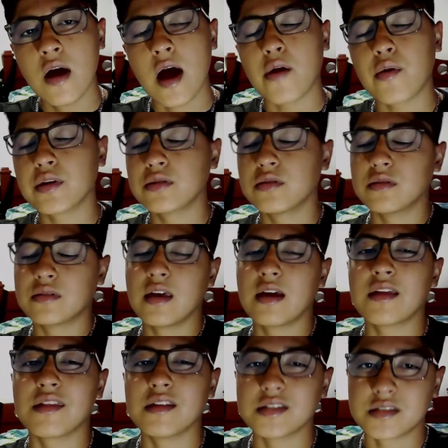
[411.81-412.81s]
I want you to
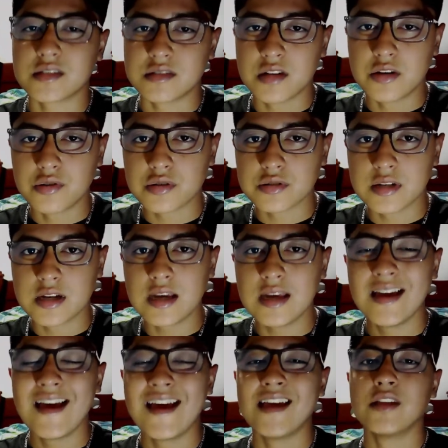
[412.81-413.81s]
take this
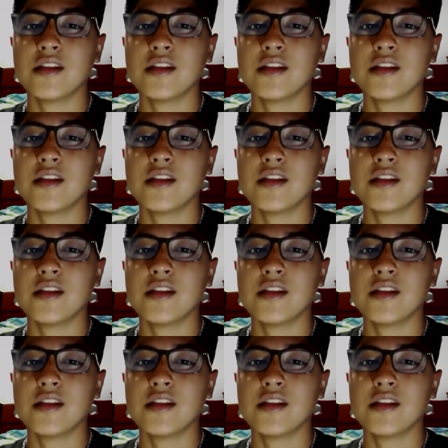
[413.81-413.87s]
seriously.